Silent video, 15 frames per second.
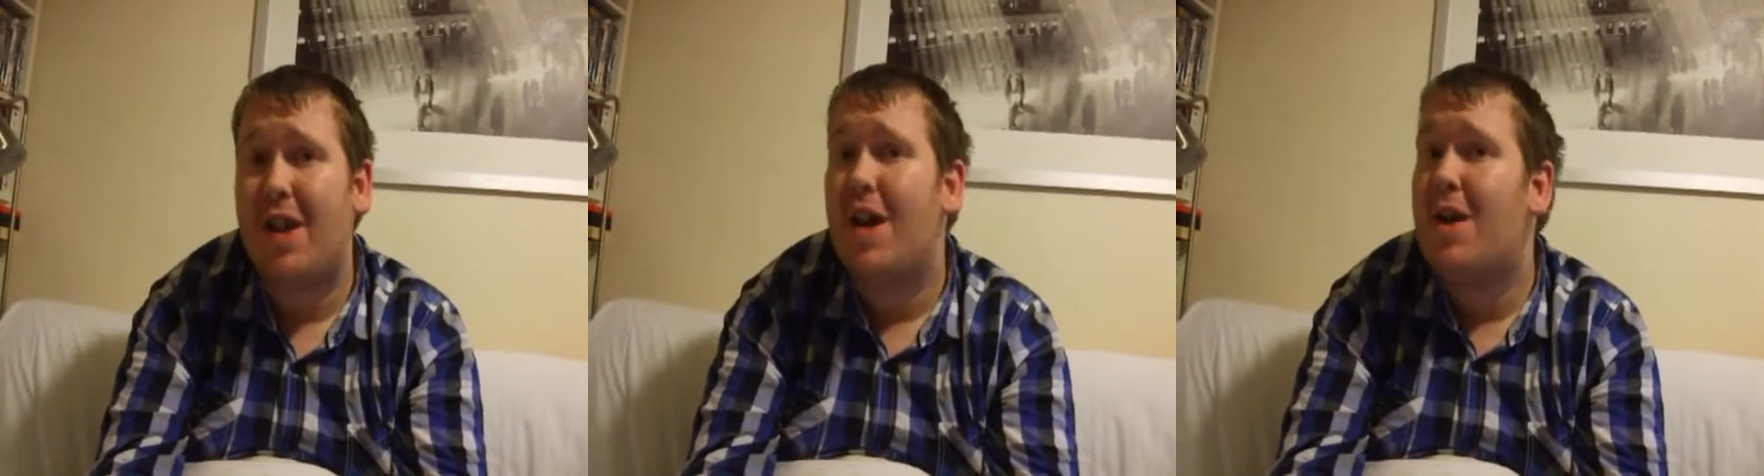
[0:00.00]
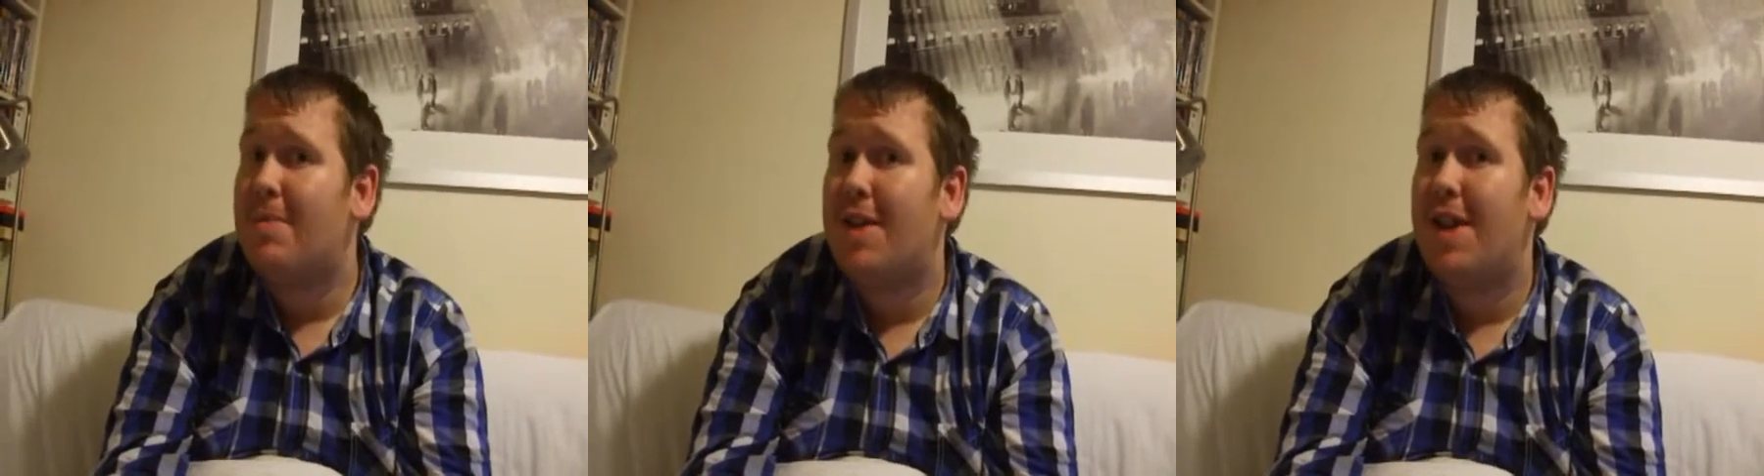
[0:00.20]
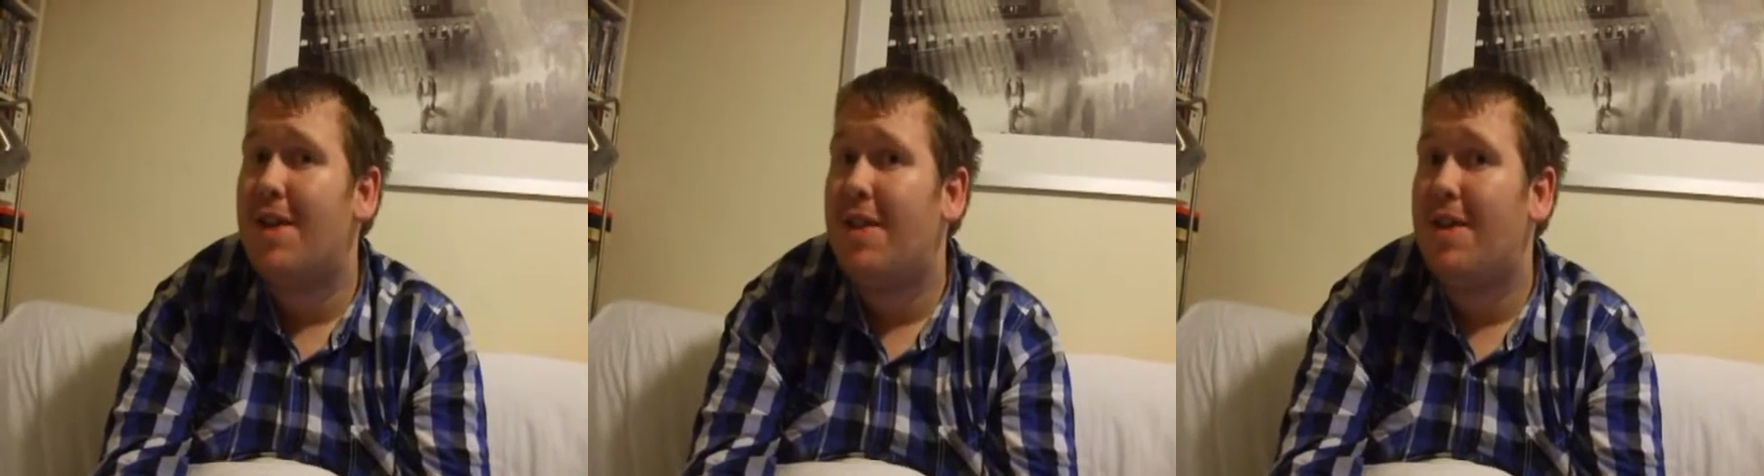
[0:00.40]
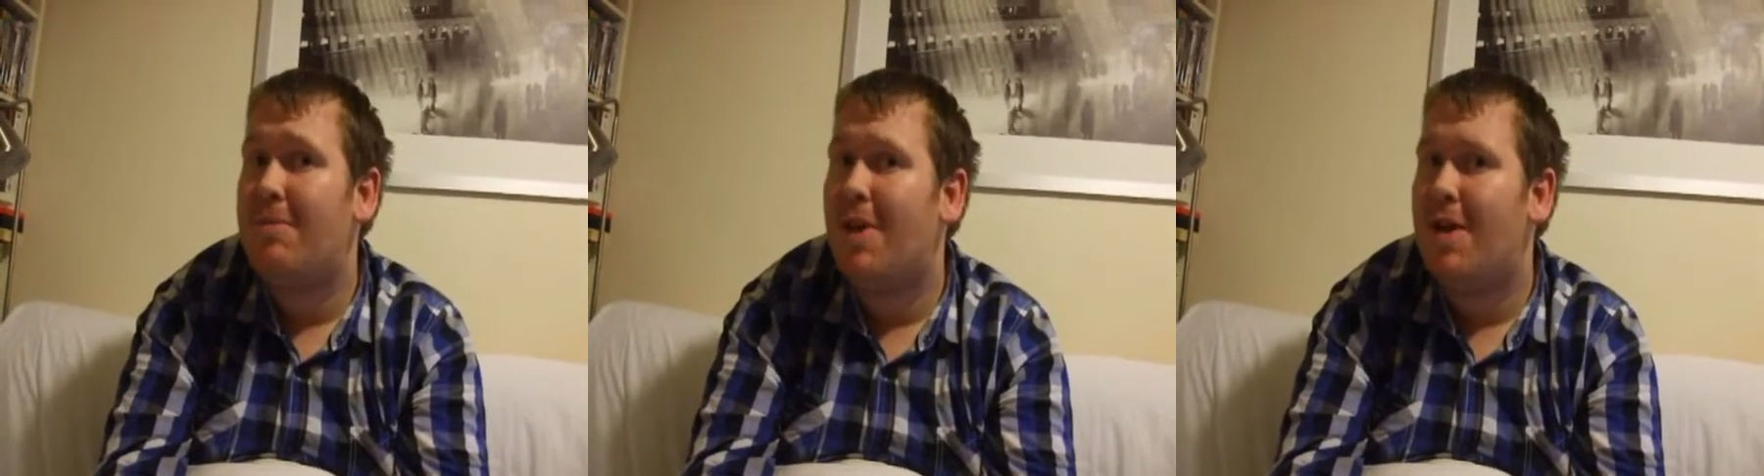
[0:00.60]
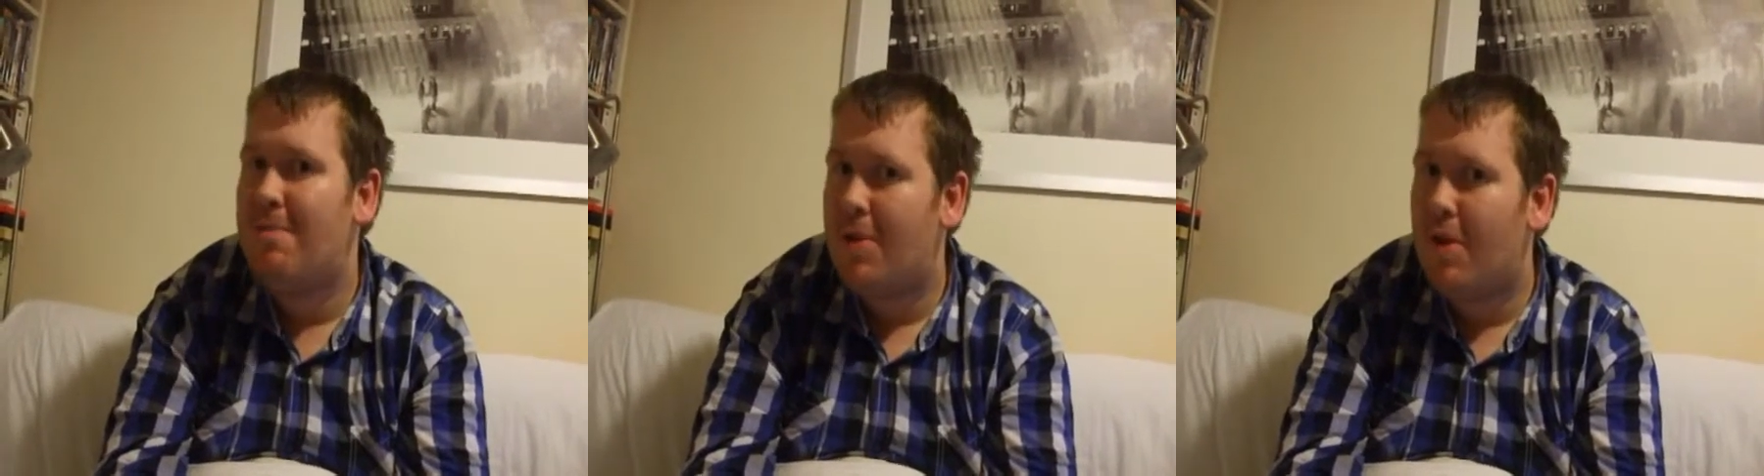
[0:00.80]
updating
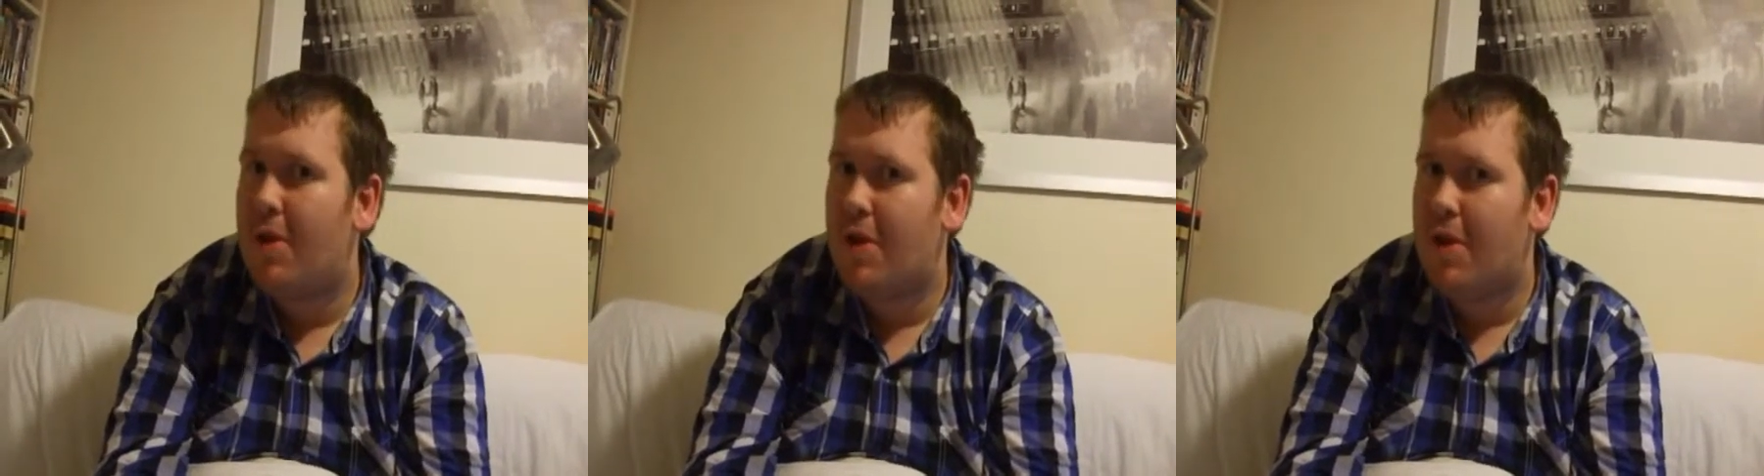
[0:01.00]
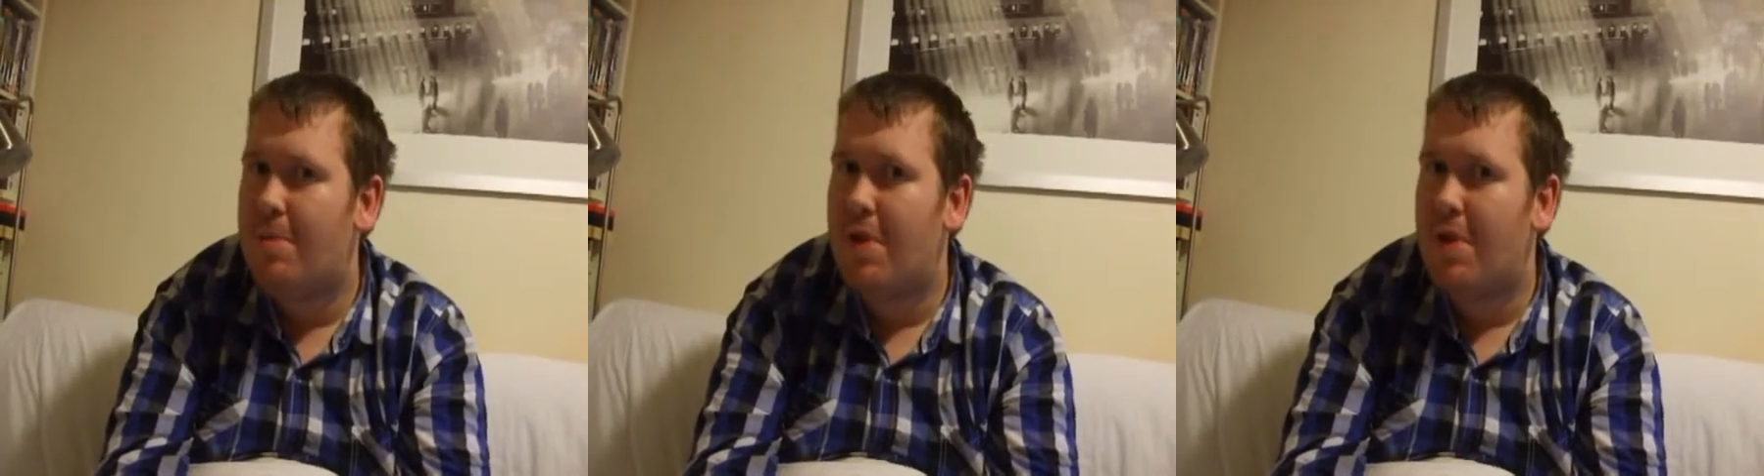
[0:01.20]
my blog,